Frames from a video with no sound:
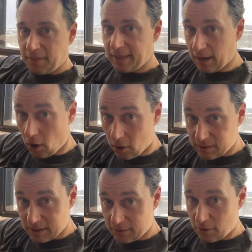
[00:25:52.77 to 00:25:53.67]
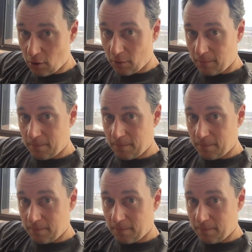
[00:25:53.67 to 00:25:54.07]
They all said no.